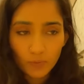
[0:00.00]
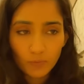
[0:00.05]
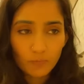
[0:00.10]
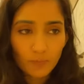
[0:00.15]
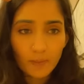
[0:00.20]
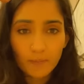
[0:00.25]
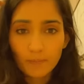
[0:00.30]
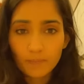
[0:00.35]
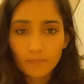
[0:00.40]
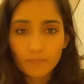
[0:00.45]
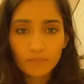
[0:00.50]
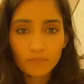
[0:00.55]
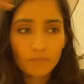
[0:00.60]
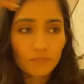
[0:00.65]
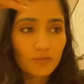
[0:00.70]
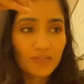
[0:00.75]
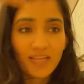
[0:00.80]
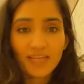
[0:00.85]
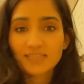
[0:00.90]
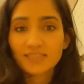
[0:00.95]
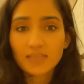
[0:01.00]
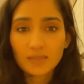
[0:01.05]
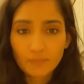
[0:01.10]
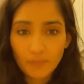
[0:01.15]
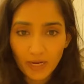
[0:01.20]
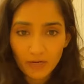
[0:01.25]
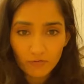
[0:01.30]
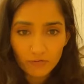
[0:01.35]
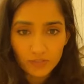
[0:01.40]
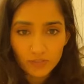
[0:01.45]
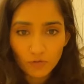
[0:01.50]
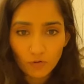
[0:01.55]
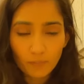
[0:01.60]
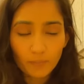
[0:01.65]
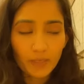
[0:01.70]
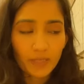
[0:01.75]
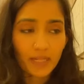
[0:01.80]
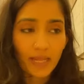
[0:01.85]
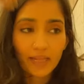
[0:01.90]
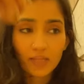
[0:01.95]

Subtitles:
We would be less than microscopic,